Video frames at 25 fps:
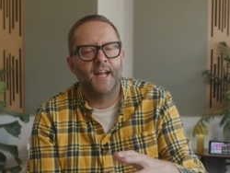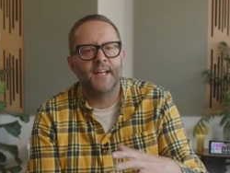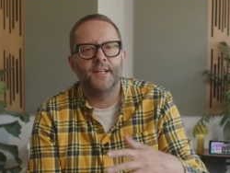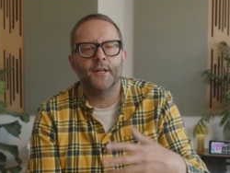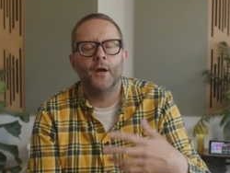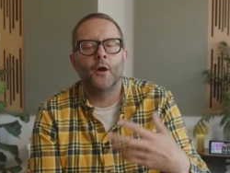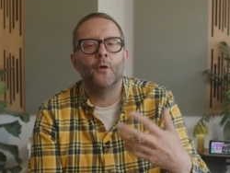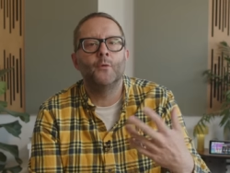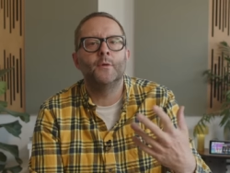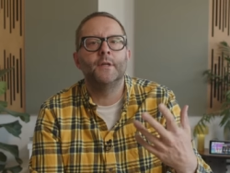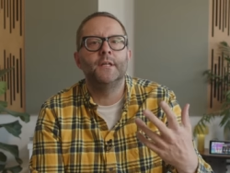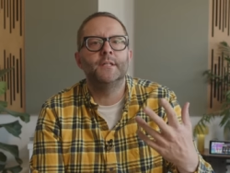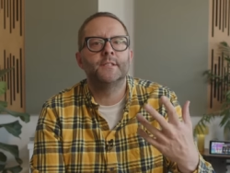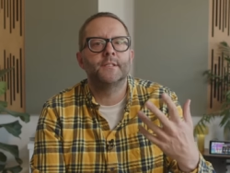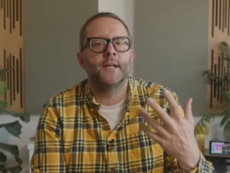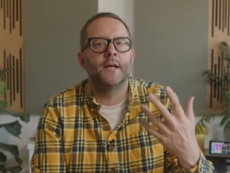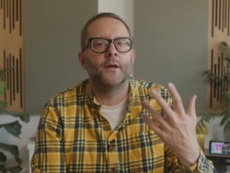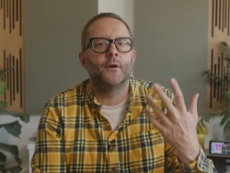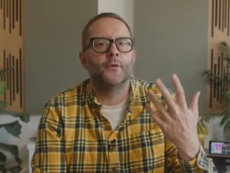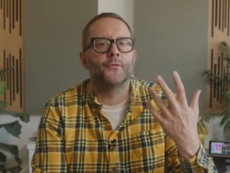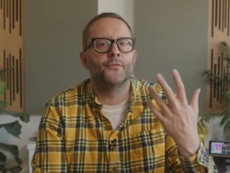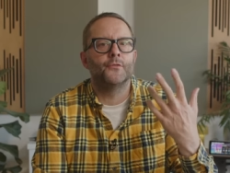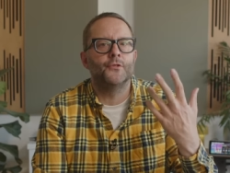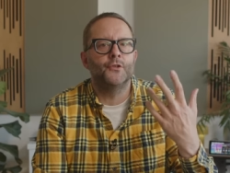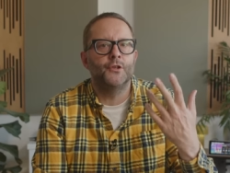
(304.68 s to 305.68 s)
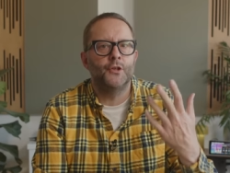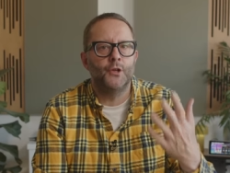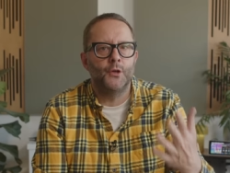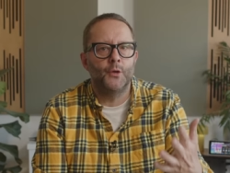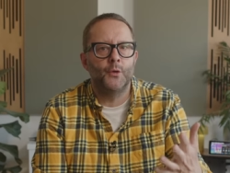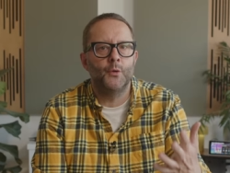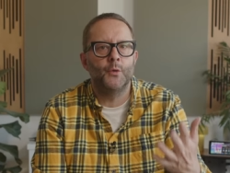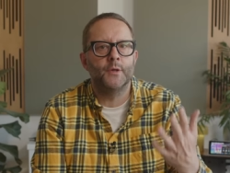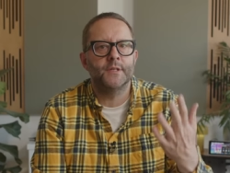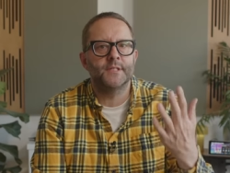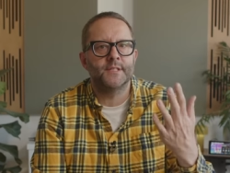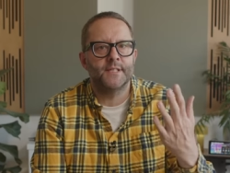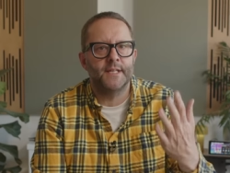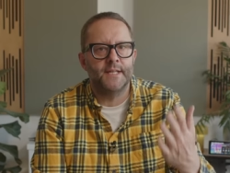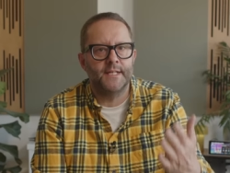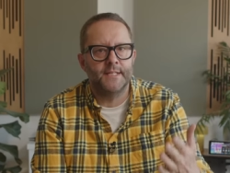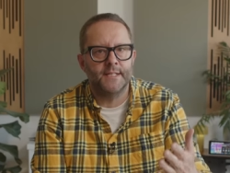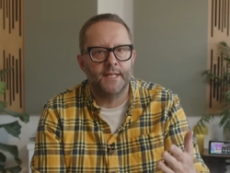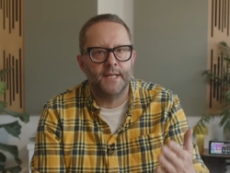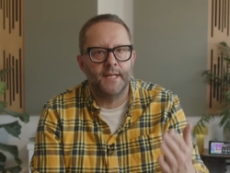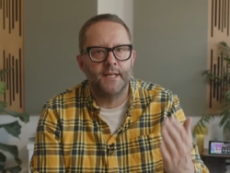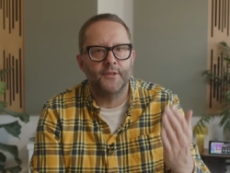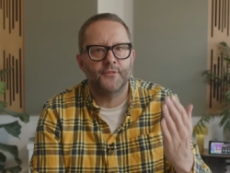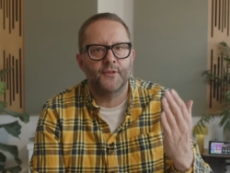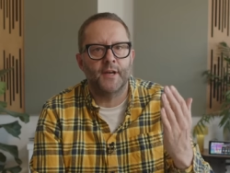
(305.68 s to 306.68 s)
It only sells new
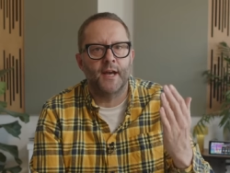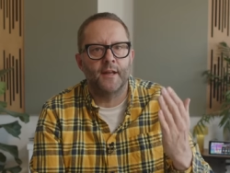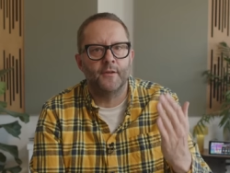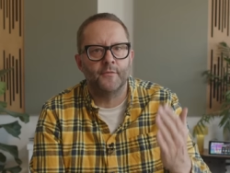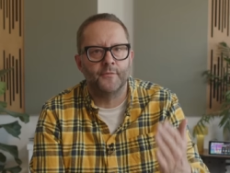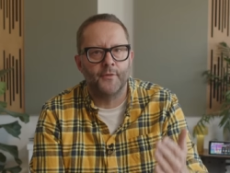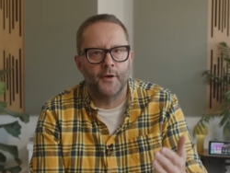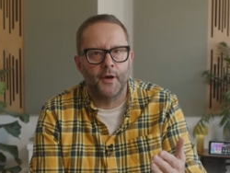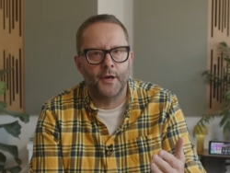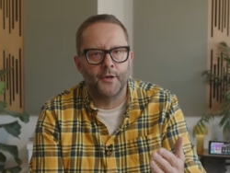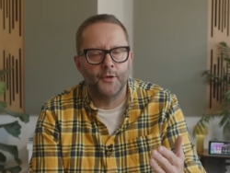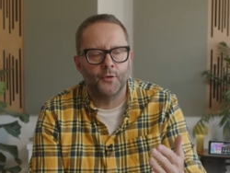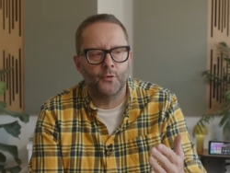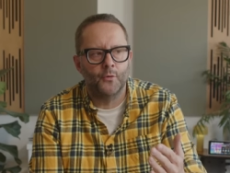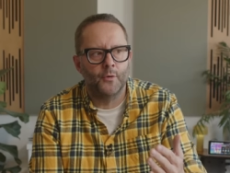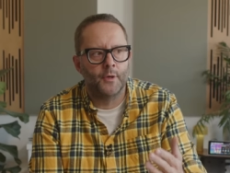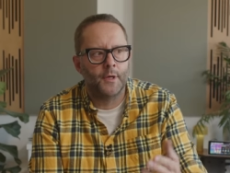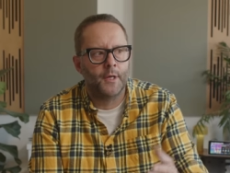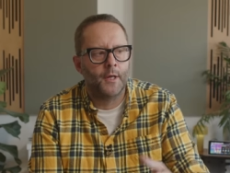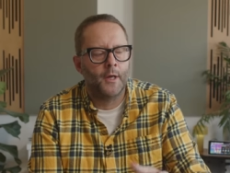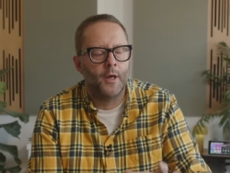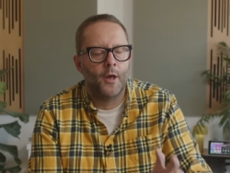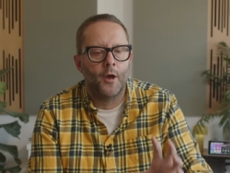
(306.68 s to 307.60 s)
CDs and vinyl,